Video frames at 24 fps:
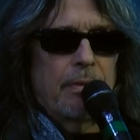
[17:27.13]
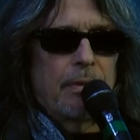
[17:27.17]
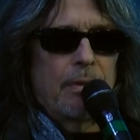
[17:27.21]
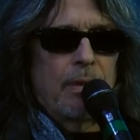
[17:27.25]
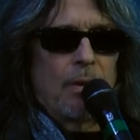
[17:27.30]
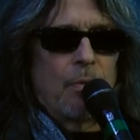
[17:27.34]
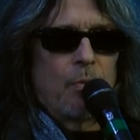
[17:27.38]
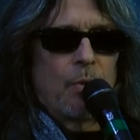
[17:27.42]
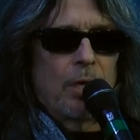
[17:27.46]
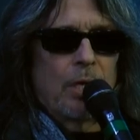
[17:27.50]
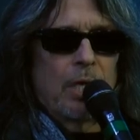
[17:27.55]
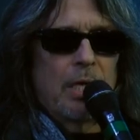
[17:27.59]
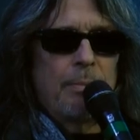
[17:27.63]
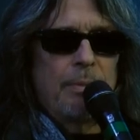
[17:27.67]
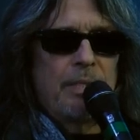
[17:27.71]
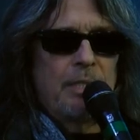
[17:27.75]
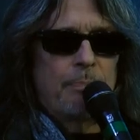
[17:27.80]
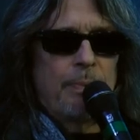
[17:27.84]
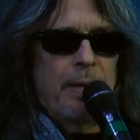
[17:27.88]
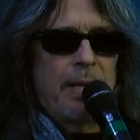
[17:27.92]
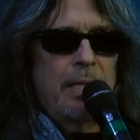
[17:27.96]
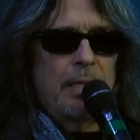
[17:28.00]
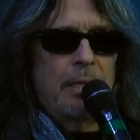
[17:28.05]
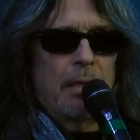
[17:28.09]
we're going to be
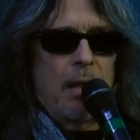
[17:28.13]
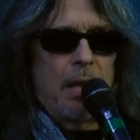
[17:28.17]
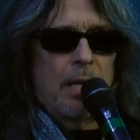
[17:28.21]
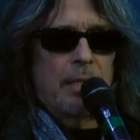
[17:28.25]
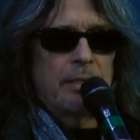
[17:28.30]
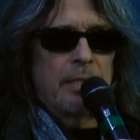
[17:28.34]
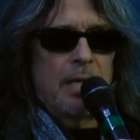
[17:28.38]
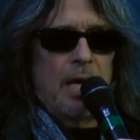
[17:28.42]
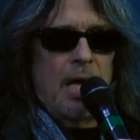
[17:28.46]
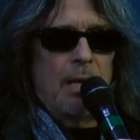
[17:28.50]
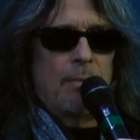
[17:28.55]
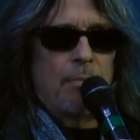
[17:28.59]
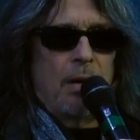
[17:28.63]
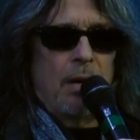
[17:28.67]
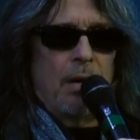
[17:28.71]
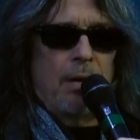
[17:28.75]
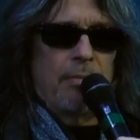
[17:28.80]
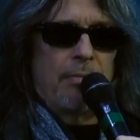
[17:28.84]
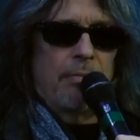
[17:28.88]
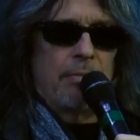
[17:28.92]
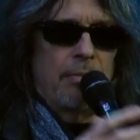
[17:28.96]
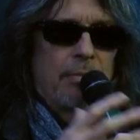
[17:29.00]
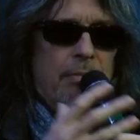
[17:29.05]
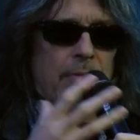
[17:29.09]
spending a lot of time
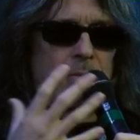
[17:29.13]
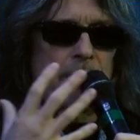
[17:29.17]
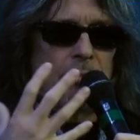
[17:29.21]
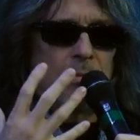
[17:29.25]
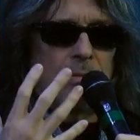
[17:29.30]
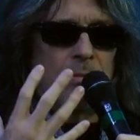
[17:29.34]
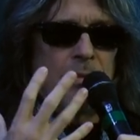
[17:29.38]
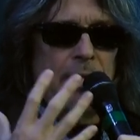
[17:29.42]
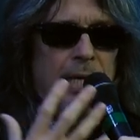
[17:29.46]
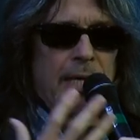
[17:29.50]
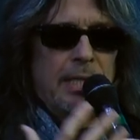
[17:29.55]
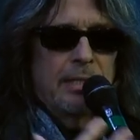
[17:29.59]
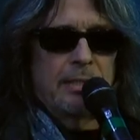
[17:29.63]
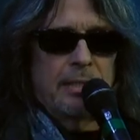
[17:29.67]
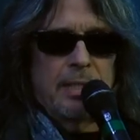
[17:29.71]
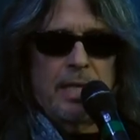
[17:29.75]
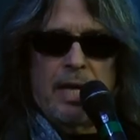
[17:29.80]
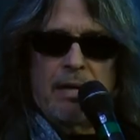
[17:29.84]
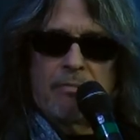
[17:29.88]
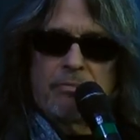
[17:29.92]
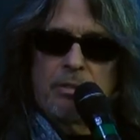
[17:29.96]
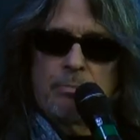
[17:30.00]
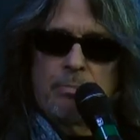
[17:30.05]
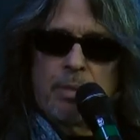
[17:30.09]
on the hits that
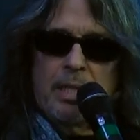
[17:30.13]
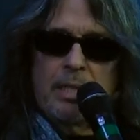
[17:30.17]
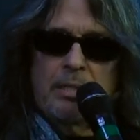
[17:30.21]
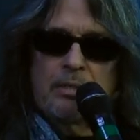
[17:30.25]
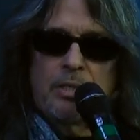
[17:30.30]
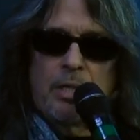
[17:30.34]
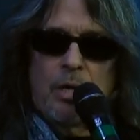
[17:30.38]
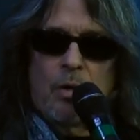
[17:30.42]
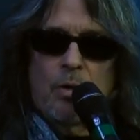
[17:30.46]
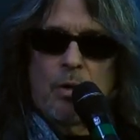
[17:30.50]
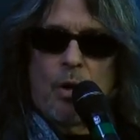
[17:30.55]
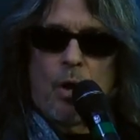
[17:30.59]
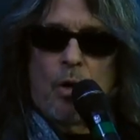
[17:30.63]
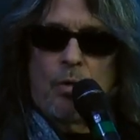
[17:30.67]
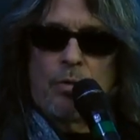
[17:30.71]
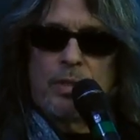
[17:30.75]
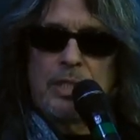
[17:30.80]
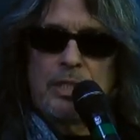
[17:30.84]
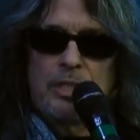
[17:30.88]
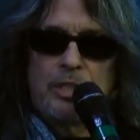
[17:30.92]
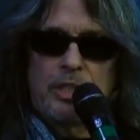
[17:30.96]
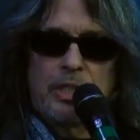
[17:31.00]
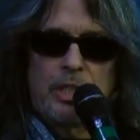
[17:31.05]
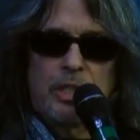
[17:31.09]
everybody's known all
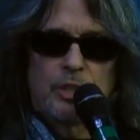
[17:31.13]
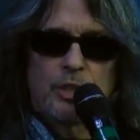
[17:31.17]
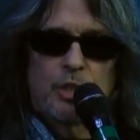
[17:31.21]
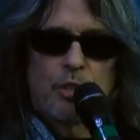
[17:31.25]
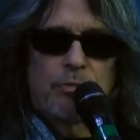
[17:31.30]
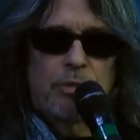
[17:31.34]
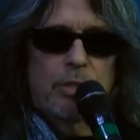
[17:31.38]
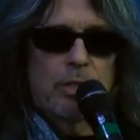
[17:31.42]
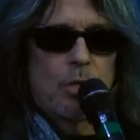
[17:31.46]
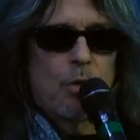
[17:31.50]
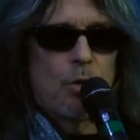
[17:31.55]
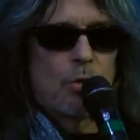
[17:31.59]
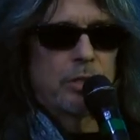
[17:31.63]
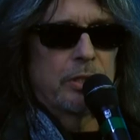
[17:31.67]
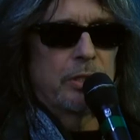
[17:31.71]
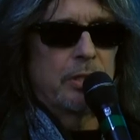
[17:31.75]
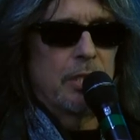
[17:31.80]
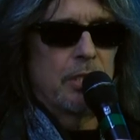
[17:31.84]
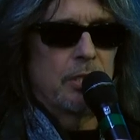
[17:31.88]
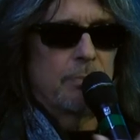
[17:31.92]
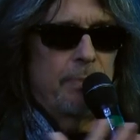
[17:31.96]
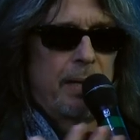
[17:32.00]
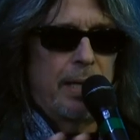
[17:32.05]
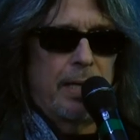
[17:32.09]
these years over the course of
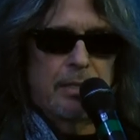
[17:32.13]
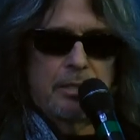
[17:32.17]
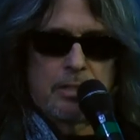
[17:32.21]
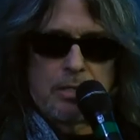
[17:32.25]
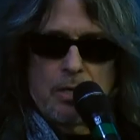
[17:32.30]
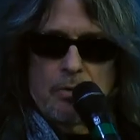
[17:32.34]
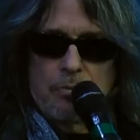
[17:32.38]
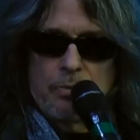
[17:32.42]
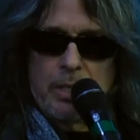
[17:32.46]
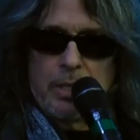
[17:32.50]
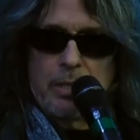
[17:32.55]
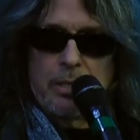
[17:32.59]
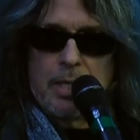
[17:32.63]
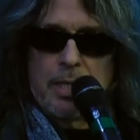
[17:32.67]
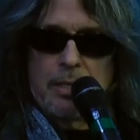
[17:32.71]
this band's career.